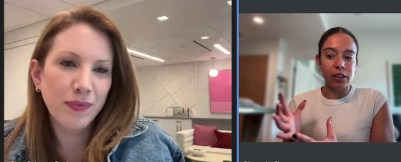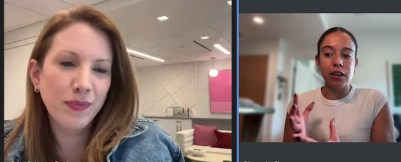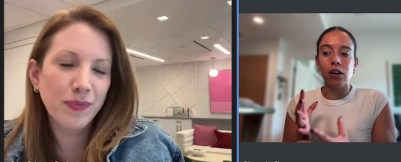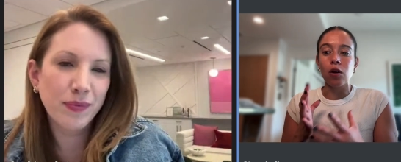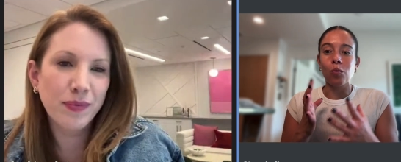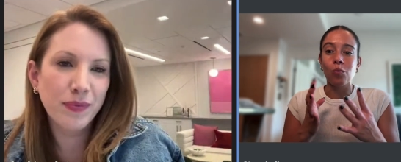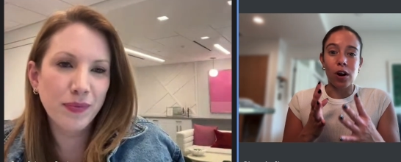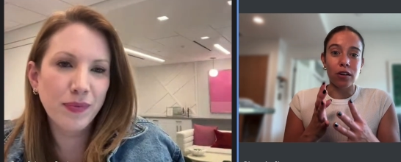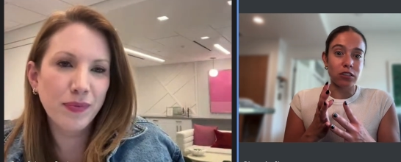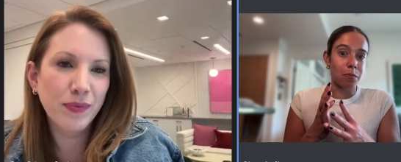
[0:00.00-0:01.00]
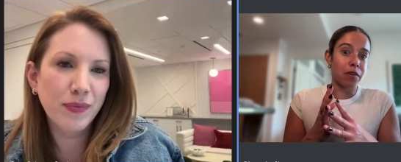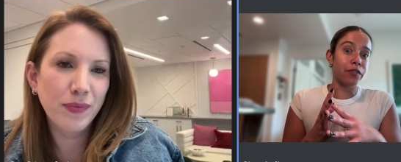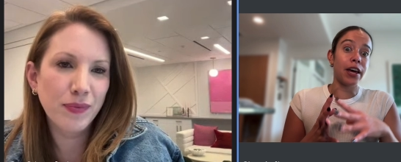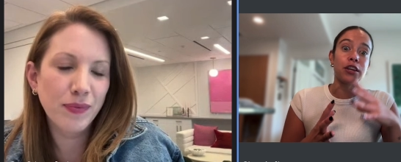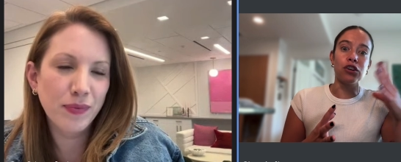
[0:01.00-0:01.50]
Speaker 1: year. What are some of
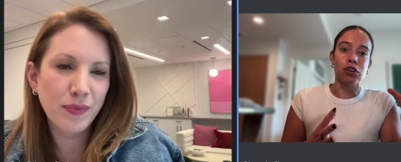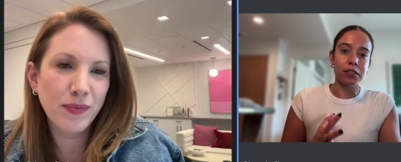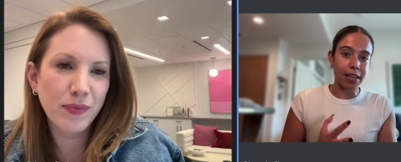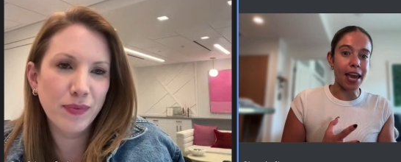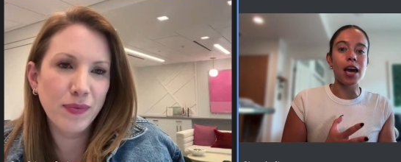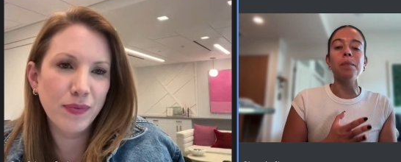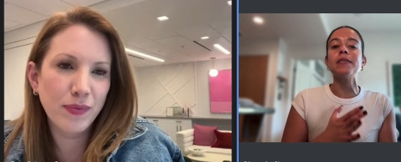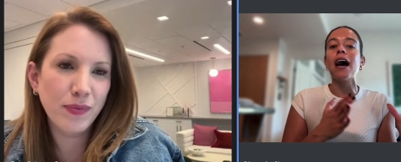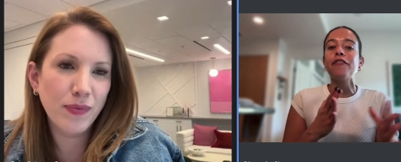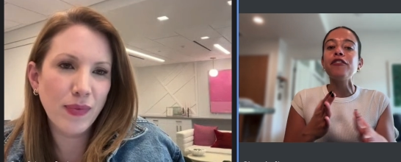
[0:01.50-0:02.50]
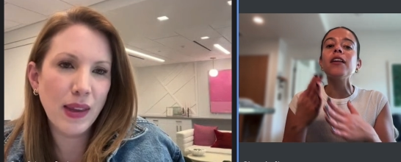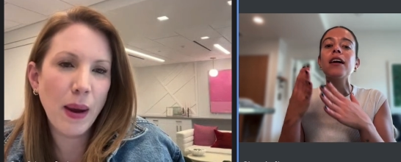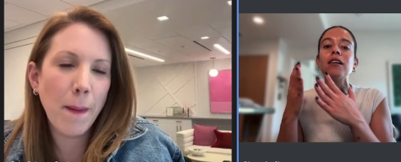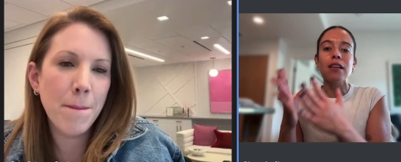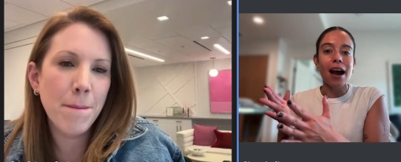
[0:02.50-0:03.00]
like your tips? I feel like
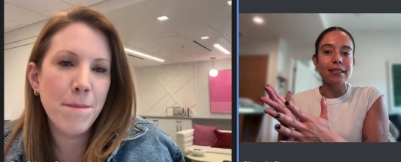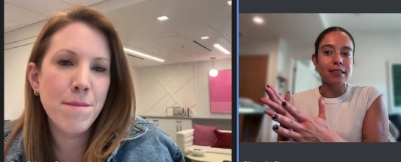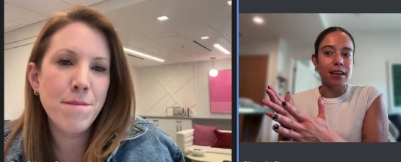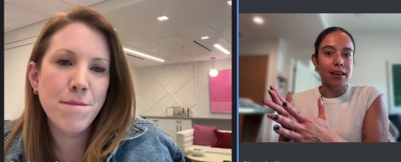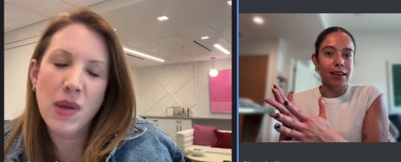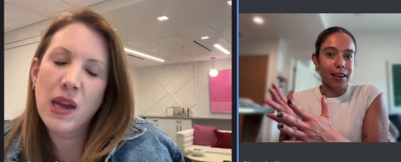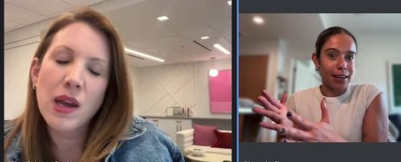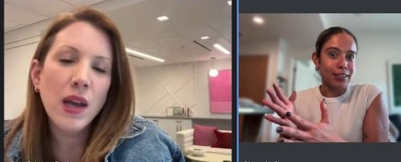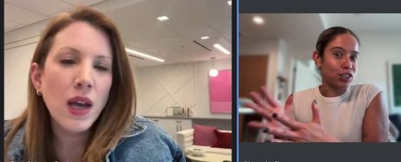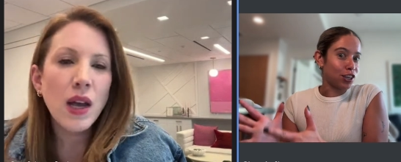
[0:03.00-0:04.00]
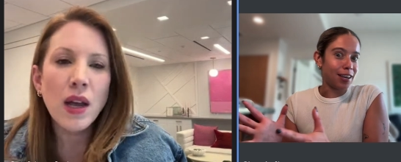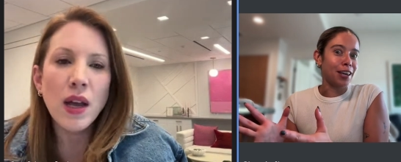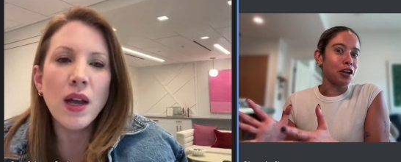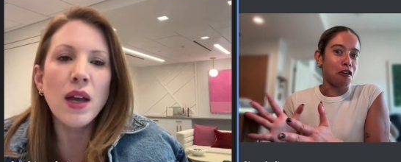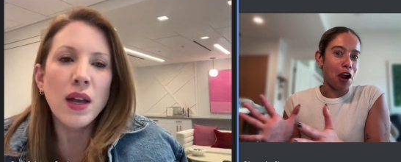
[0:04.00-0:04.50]
classic is
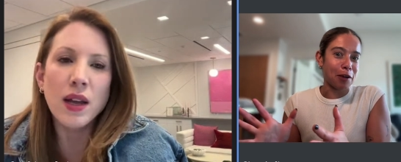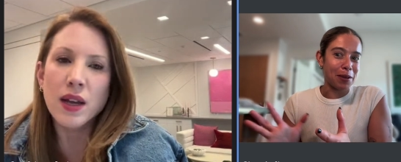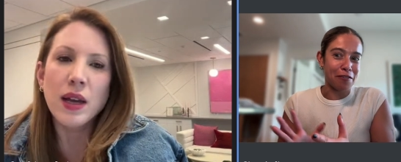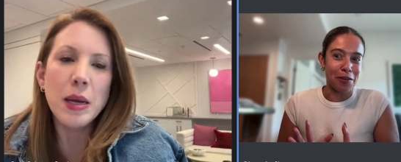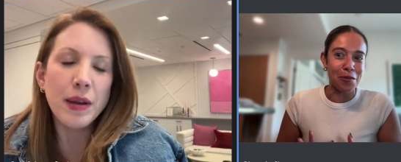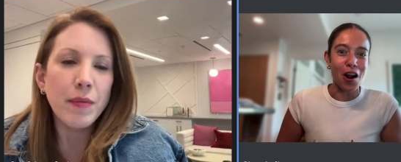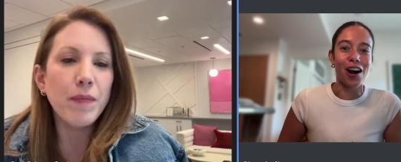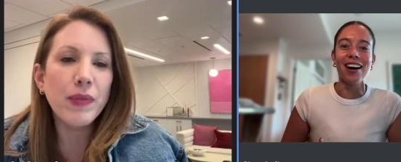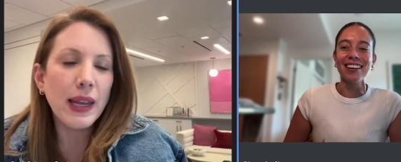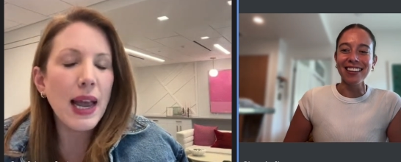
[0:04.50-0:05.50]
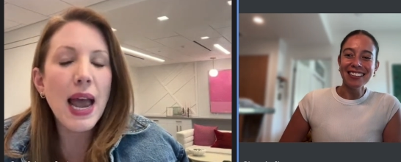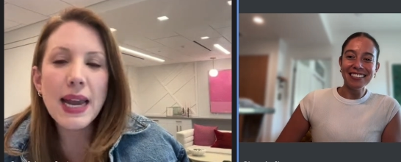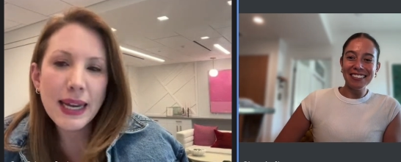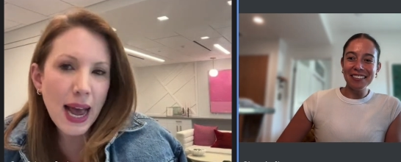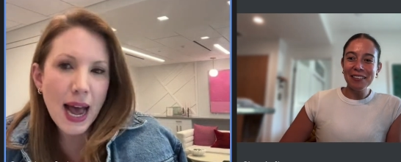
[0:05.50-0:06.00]
key. Correct me if I'm wrong.
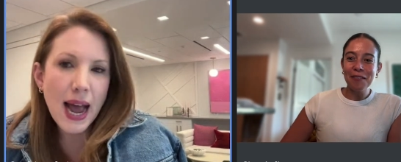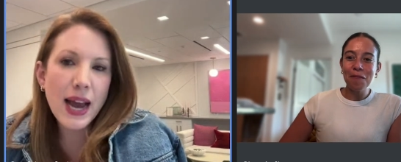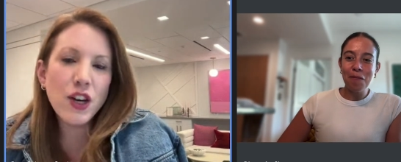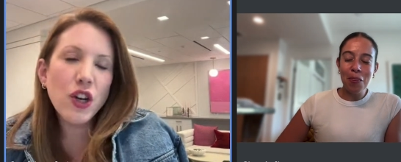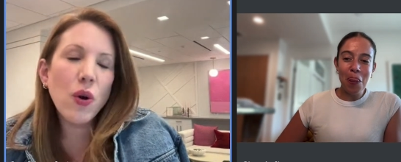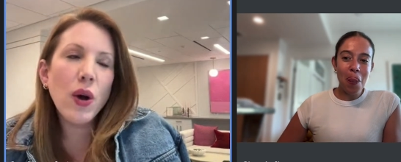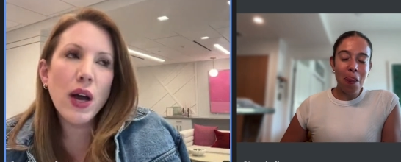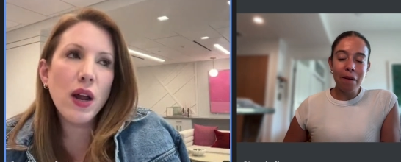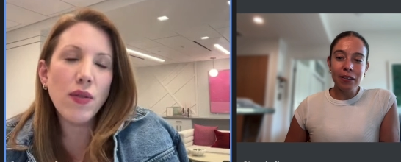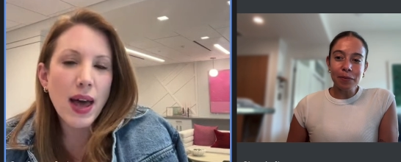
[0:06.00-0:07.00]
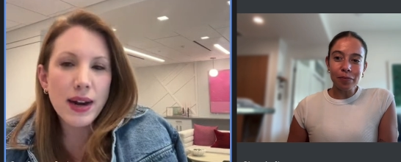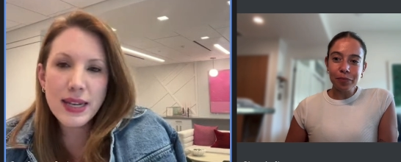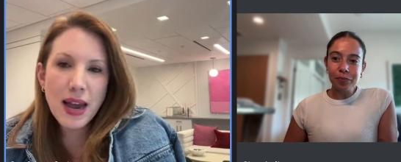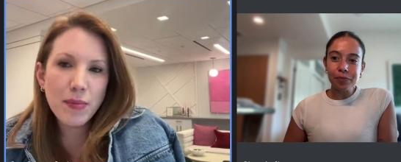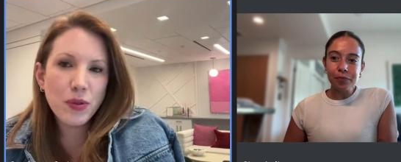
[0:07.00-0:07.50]
Speaker 2: Yeah. And you know what? A lot
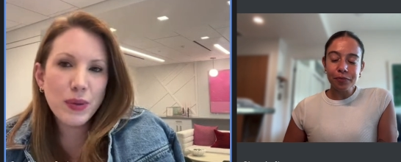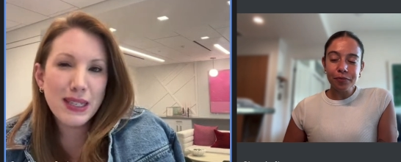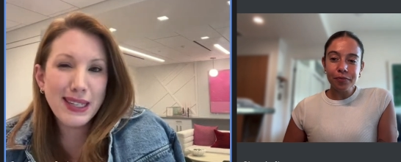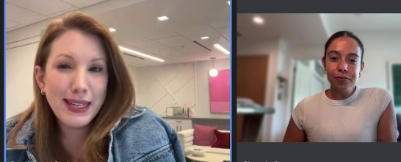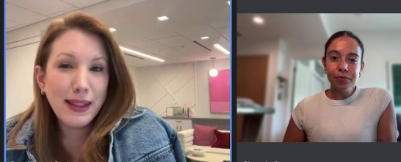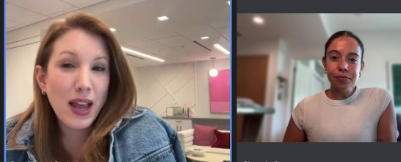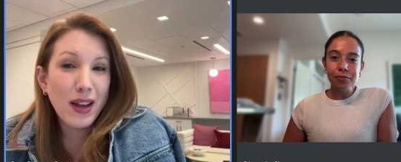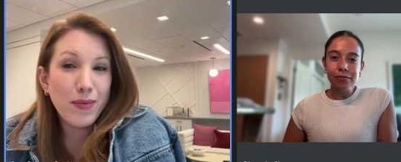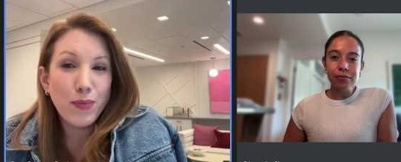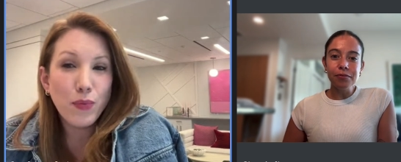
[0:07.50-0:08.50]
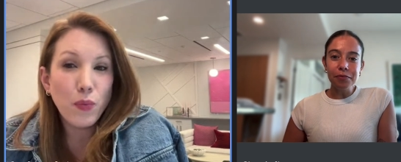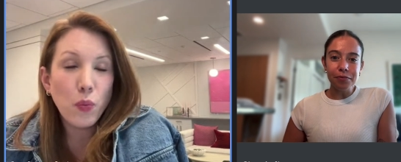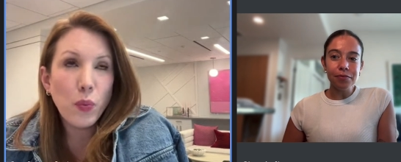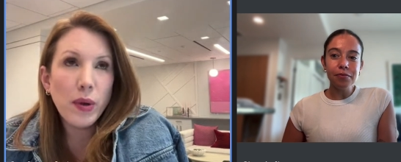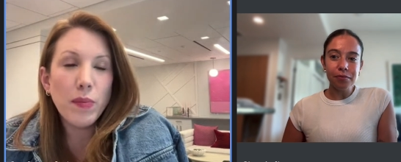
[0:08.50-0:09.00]
of times we see like
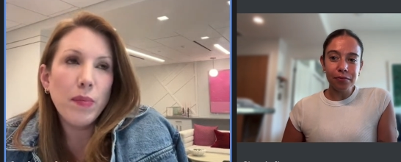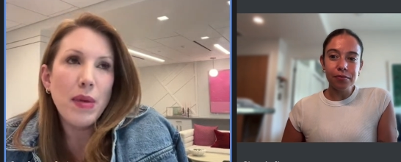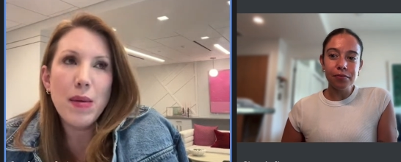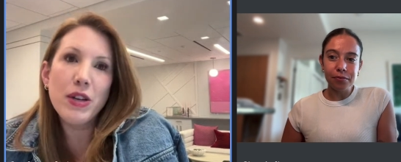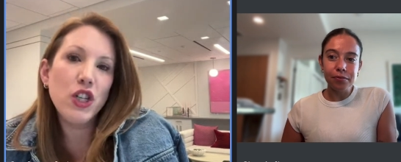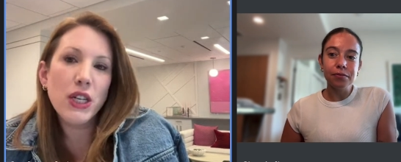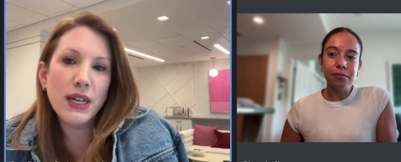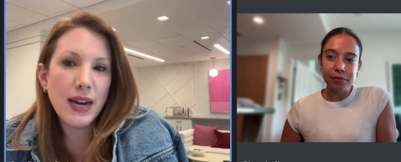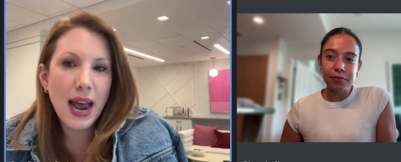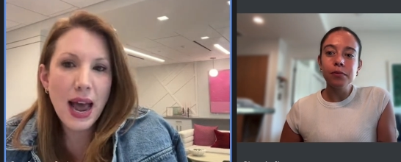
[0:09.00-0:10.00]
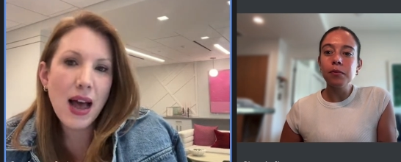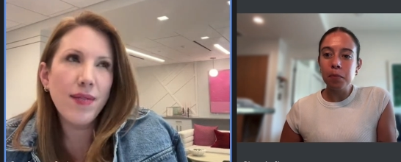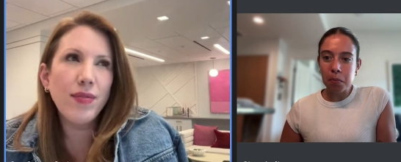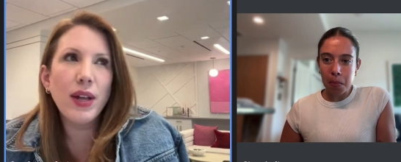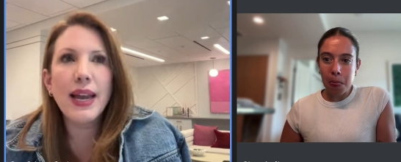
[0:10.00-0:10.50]
maybe she didn't
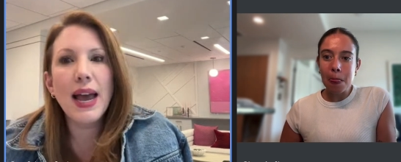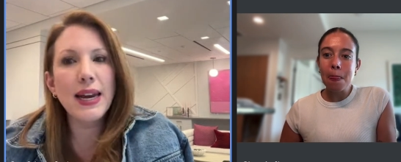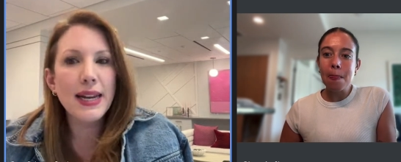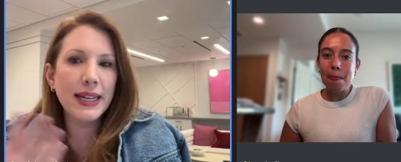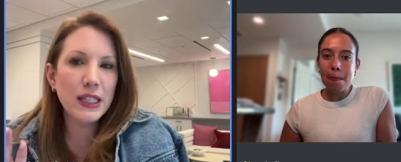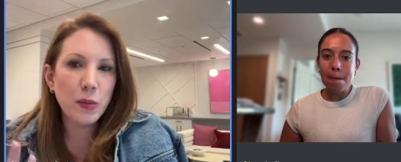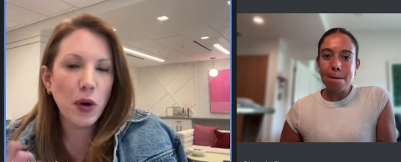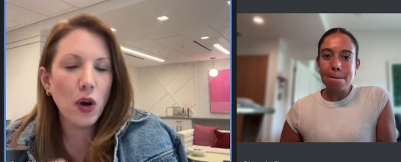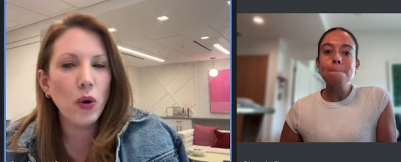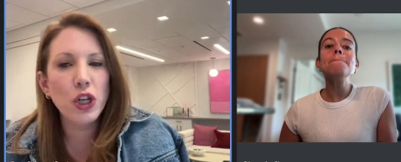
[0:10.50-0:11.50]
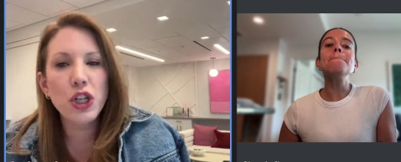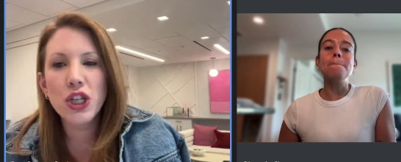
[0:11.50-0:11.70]
have like any inspo or